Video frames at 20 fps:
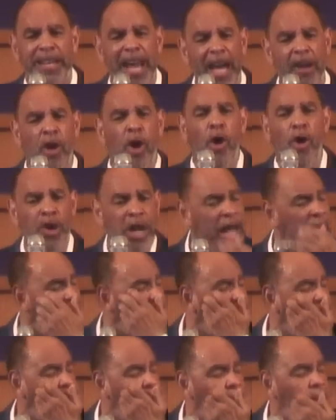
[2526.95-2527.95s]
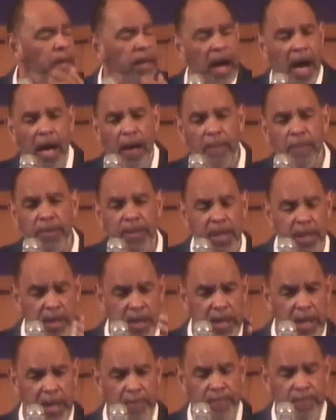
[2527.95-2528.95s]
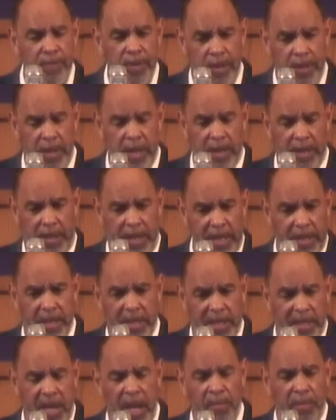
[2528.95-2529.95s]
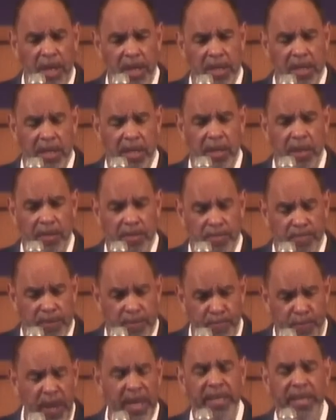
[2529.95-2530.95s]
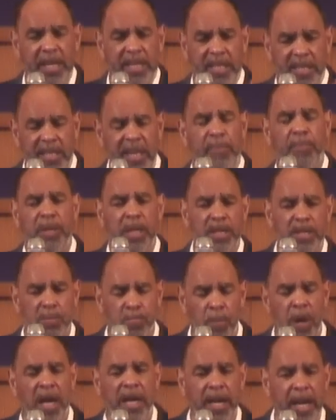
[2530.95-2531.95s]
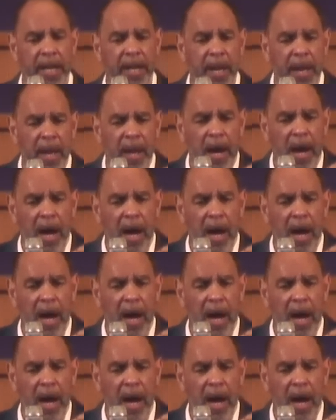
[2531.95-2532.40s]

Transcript: Not only did the business stimulus money